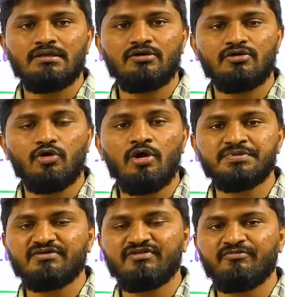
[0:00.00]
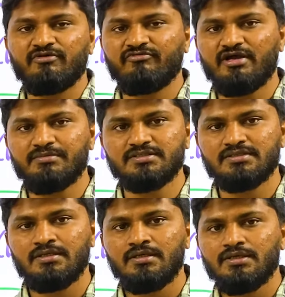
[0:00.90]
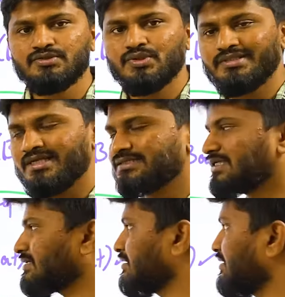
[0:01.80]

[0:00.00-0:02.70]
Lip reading: or crops of the farmers. So these are